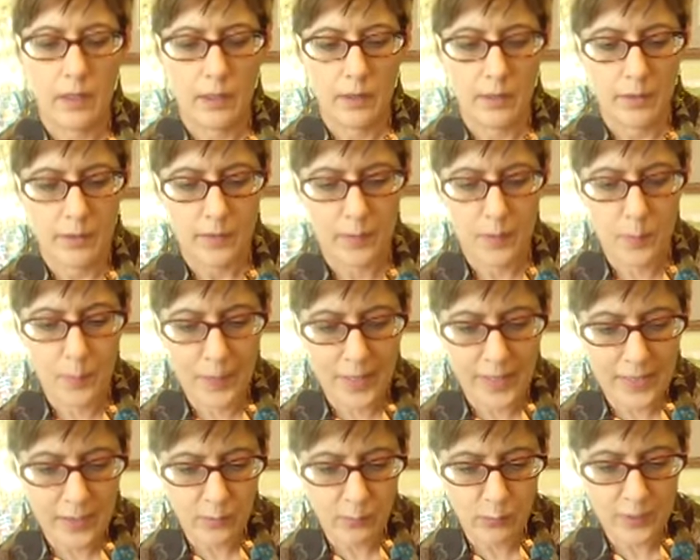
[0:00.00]
The
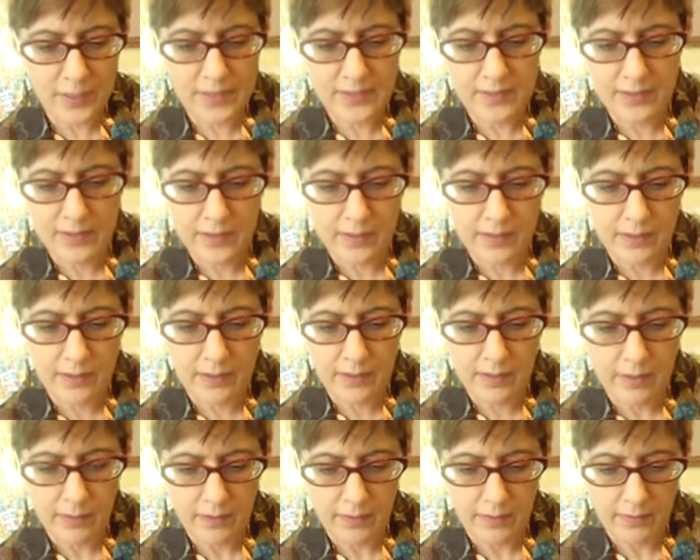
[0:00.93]
main reason
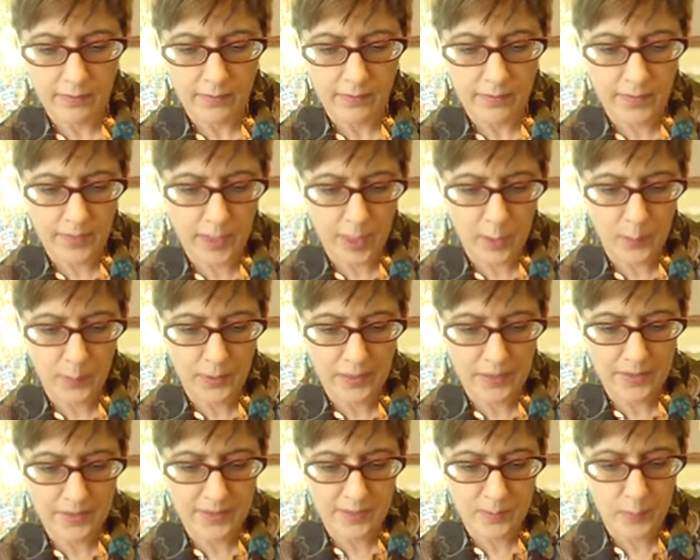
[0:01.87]
that I picked
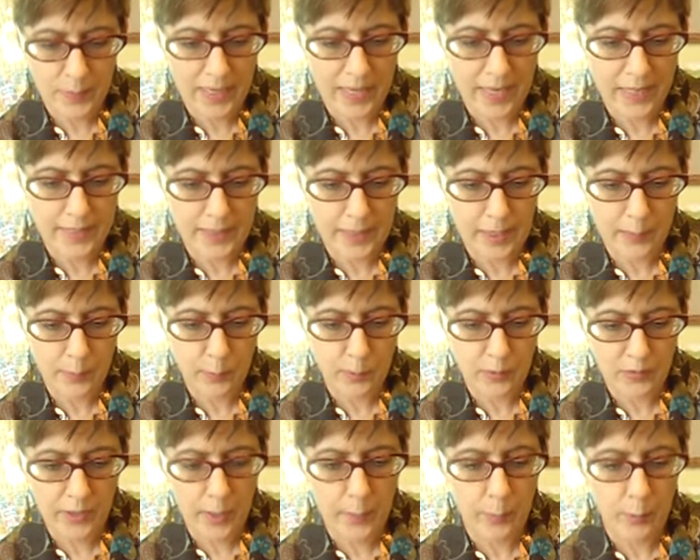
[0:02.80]
this bag up, well, a
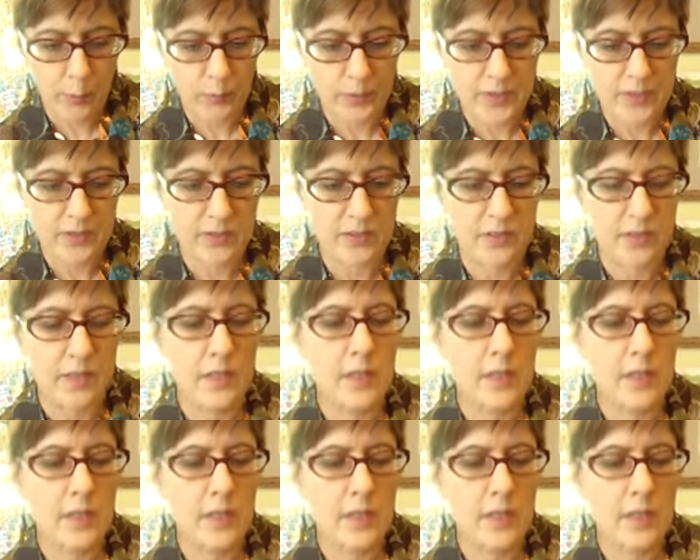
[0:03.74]
couple reasons.